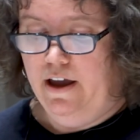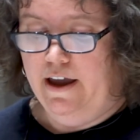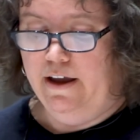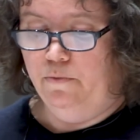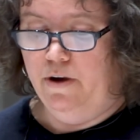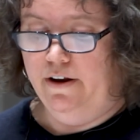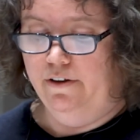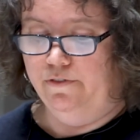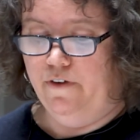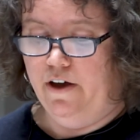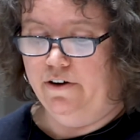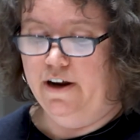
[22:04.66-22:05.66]
and when his
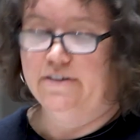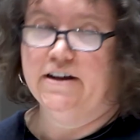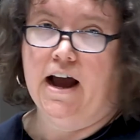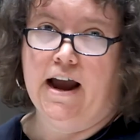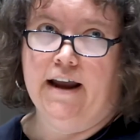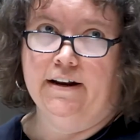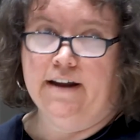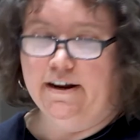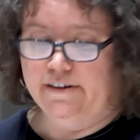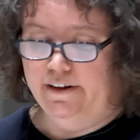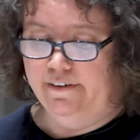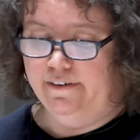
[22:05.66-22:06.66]
father had died in
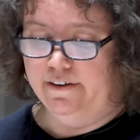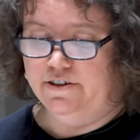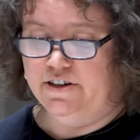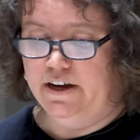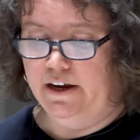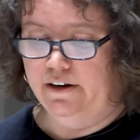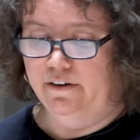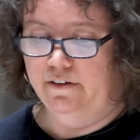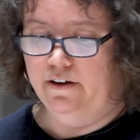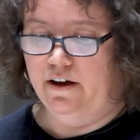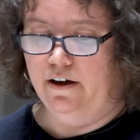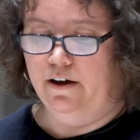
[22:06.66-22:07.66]
1816,
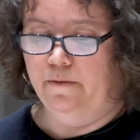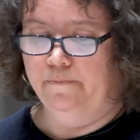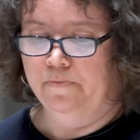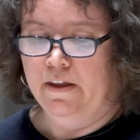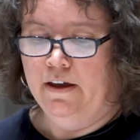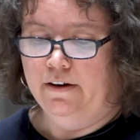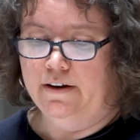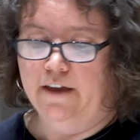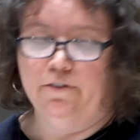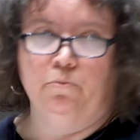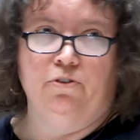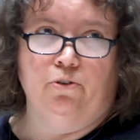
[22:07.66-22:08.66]

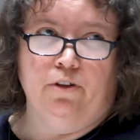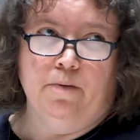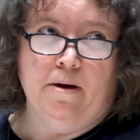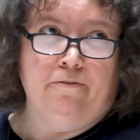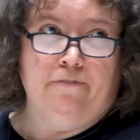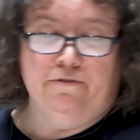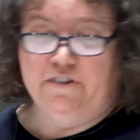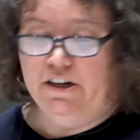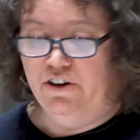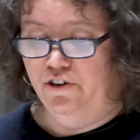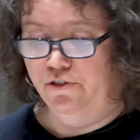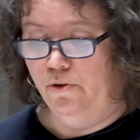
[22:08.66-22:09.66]
Nathan was only about
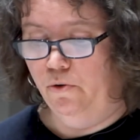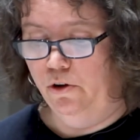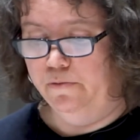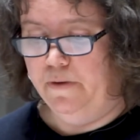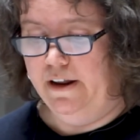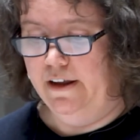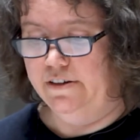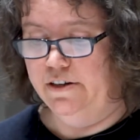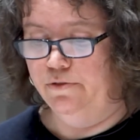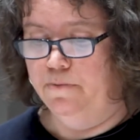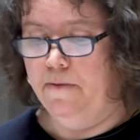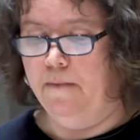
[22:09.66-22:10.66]
15 years old, but he
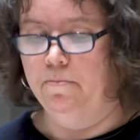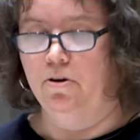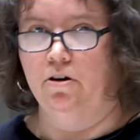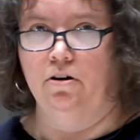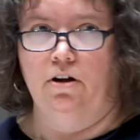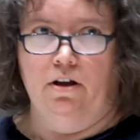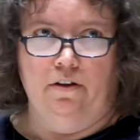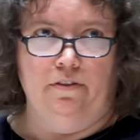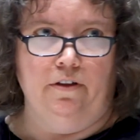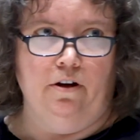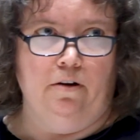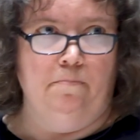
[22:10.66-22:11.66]
did remember
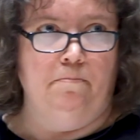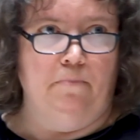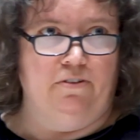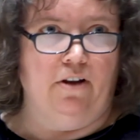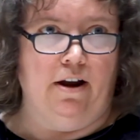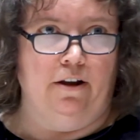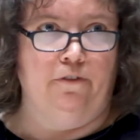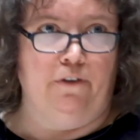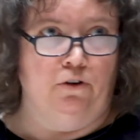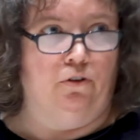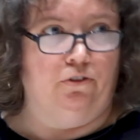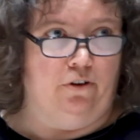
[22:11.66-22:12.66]
the Masonic
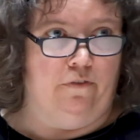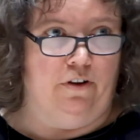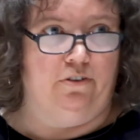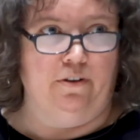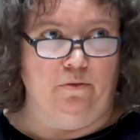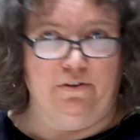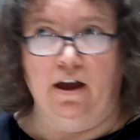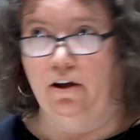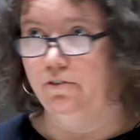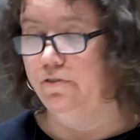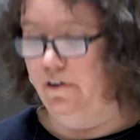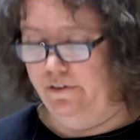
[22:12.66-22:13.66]
funeral service that was
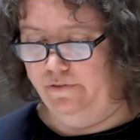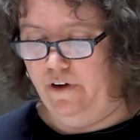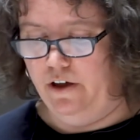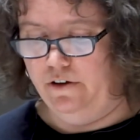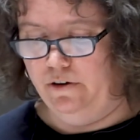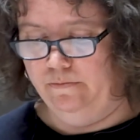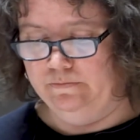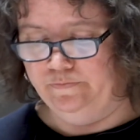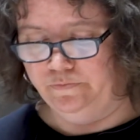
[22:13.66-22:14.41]
held for his father.